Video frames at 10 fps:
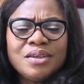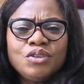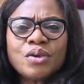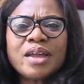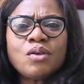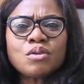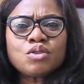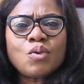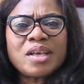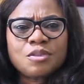you can
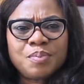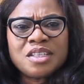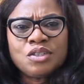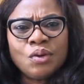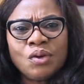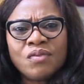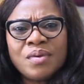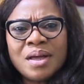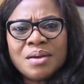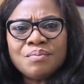also express your love
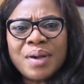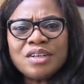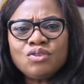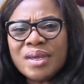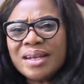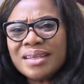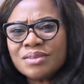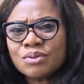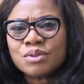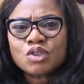by doing
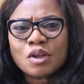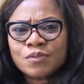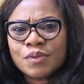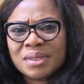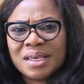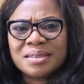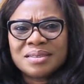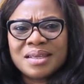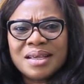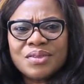little thoughtful
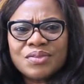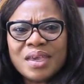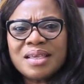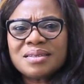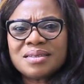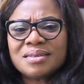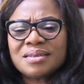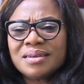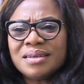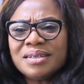things. Things
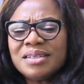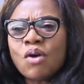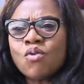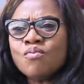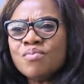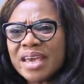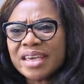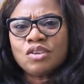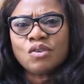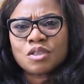that will
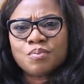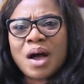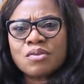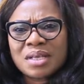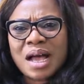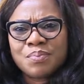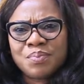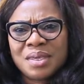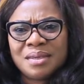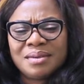make your spouse
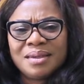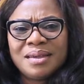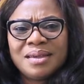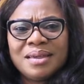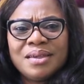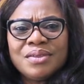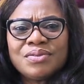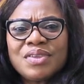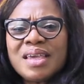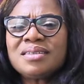happy.
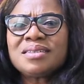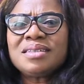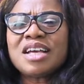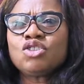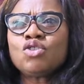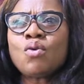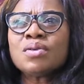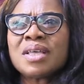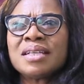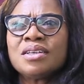Things that
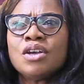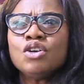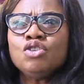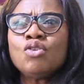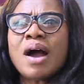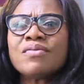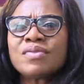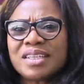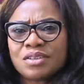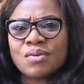shows that you have
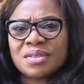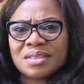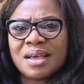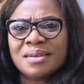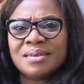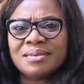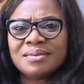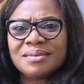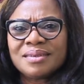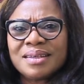great concern,
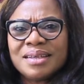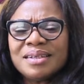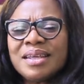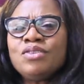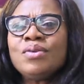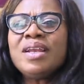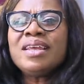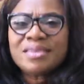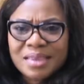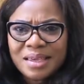that you
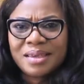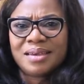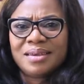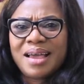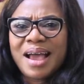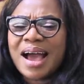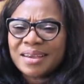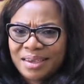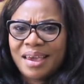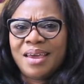really think
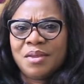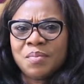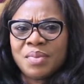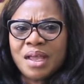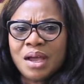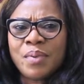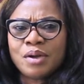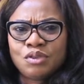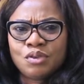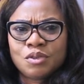and care
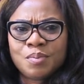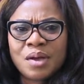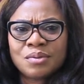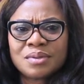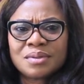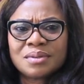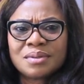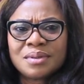about your spouse.